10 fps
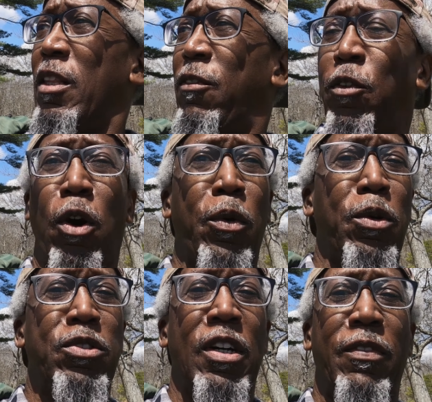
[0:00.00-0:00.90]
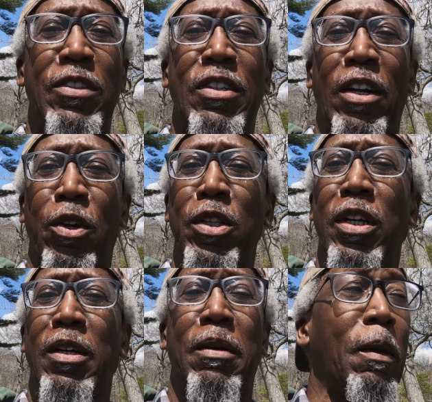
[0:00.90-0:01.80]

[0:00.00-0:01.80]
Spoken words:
The floral stuff I shot earlier,